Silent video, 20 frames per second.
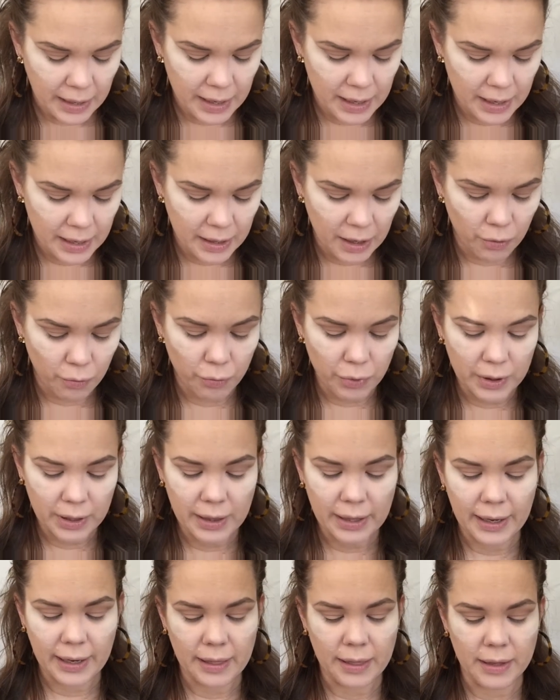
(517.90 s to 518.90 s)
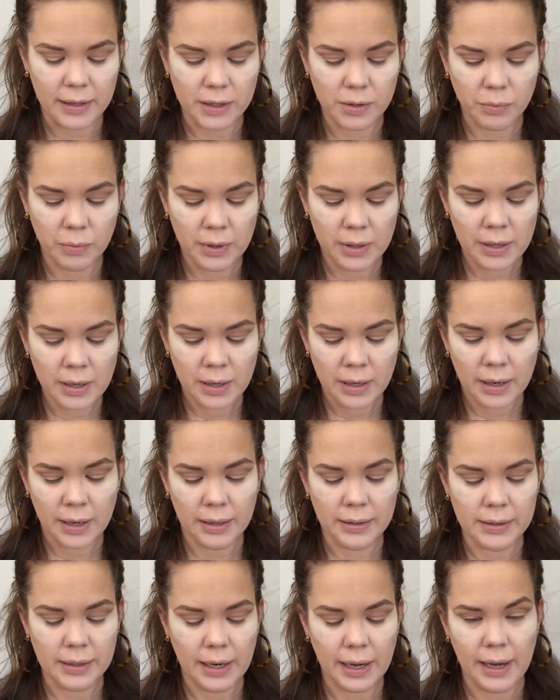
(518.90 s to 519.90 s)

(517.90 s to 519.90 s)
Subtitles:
And I really like this one because it